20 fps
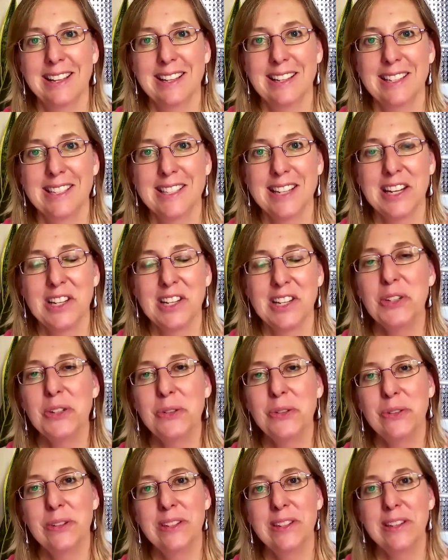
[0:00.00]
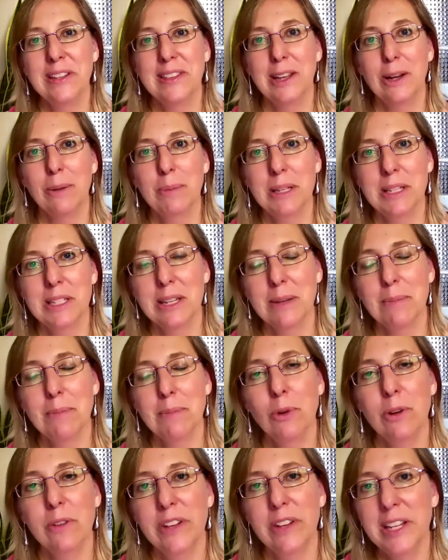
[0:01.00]
Stay tuned, there'll be some more
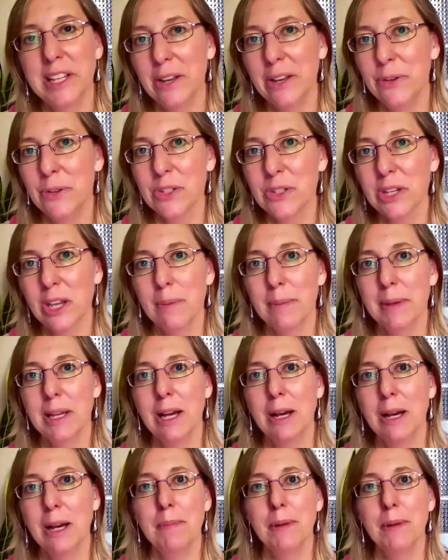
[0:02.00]
videos coming up,